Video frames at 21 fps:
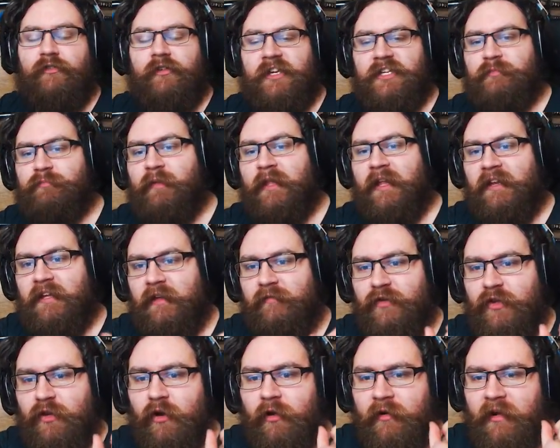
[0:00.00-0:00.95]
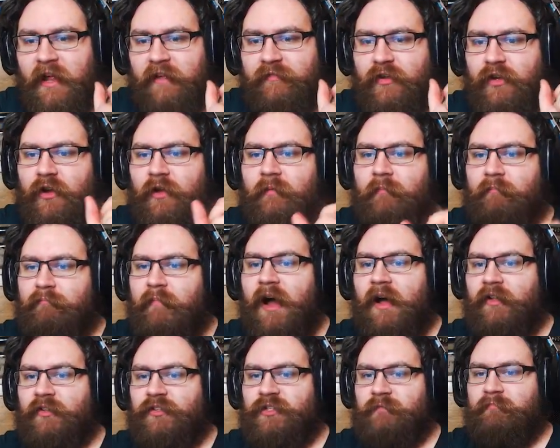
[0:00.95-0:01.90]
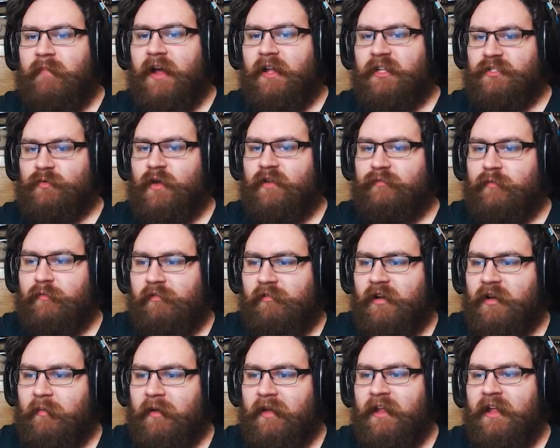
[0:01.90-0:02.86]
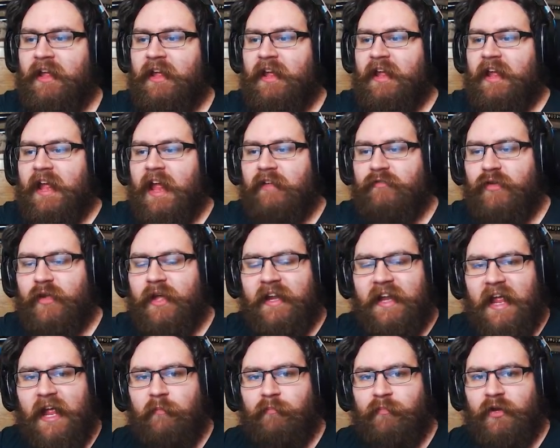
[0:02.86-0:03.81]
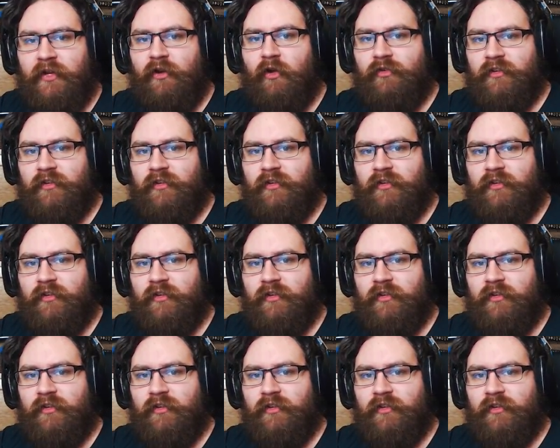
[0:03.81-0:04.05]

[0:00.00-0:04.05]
explained, if you're not miles and miles away from your enemy, if you get hit but not